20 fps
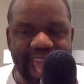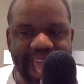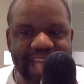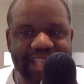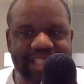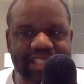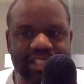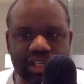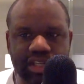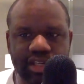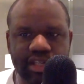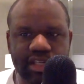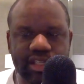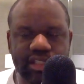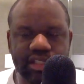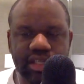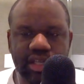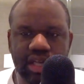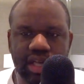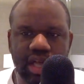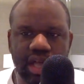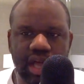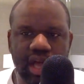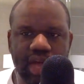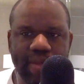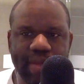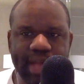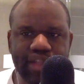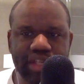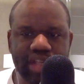as serious
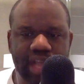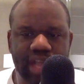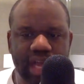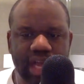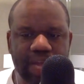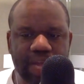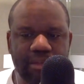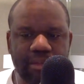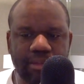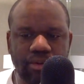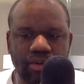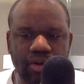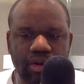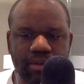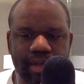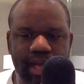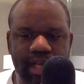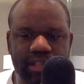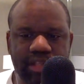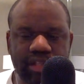had you not come aboard, man.